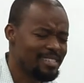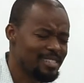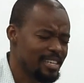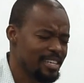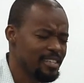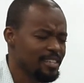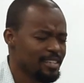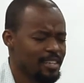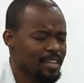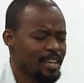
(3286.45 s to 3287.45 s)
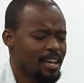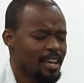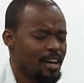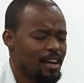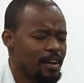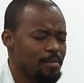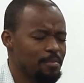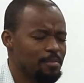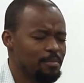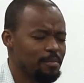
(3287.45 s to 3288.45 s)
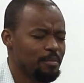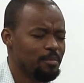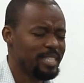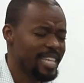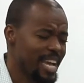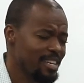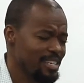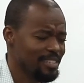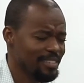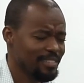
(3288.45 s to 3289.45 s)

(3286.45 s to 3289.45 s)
sin um, daily,